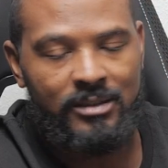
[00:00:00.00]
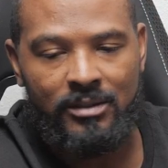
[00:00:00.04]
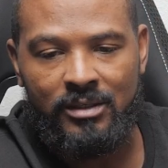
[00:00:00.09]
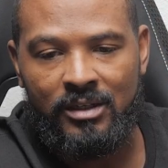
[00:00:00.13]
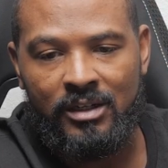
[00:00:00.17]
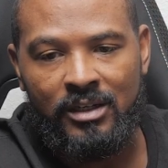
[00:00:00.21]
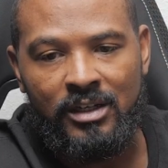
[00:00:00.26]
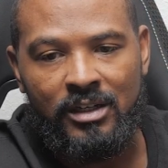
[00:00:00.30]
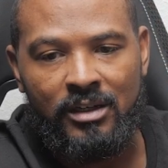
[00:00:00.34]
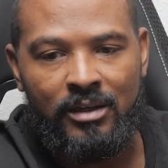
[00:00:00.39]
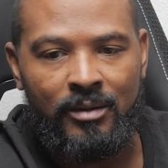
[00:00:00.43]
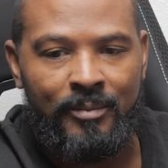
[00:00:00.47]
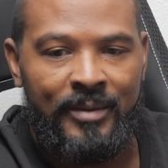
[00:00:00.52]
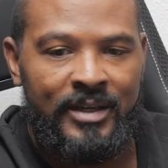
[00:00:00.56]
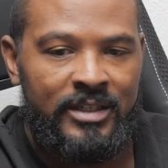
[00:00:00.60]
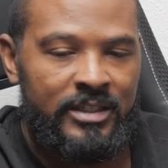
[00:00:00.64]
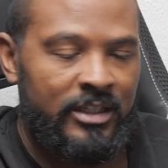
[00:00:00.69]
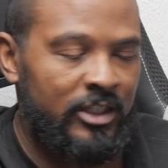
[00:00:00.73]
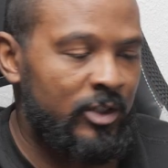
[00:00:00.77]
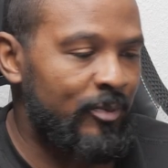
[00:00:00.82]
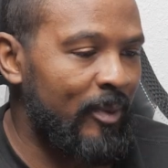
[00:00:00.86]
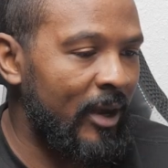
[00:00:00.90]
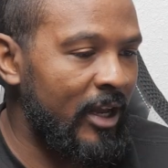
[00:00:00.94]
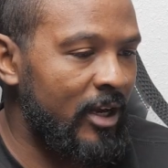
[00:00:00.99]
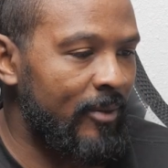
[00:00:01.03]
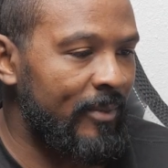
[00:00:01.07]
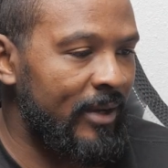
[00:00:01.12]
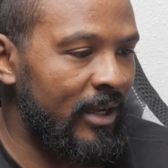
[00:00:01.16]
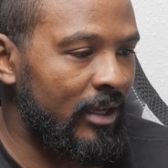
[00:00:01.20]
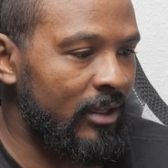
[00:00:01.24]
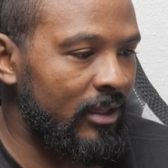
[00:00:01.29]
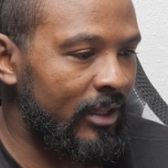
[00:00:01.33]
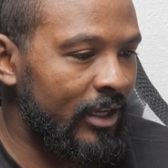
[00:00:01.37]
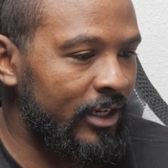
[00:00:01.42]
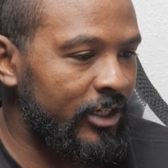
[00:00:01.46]
Amazing
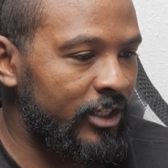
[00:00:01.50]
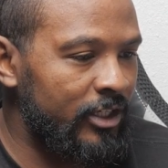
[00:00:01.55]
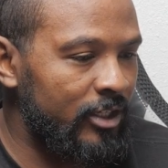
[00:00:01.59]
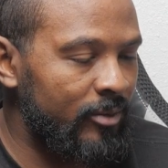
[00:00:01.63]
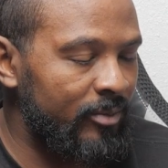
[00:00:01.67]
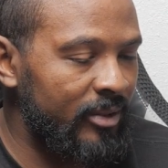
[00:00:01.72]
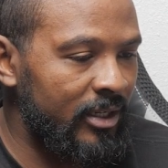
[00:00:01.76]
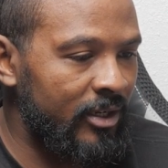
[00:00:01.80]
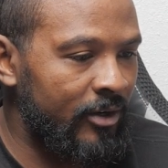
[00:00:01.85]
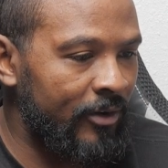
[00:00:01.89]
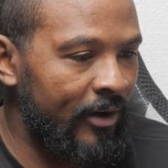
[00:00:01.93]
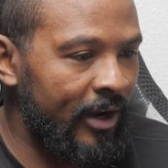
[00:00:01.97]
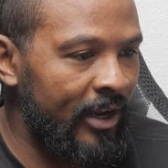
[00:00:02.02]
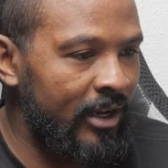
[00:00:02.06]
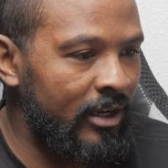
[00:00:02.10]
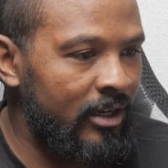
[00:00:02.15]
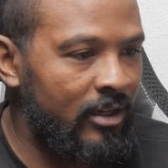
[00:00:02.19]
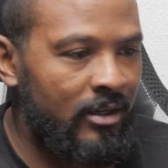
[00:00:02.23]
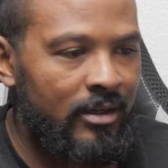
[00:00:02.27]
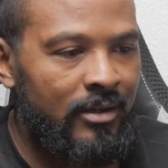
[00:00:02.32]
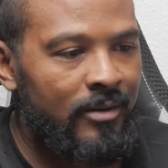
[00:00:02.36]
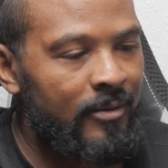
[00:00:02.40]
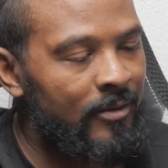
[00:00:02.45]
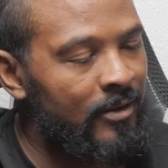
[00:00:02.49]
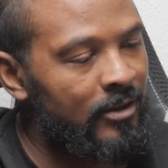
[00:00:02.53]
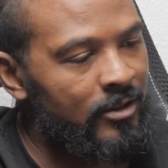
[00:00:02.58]
Spider-Man collection to be graded.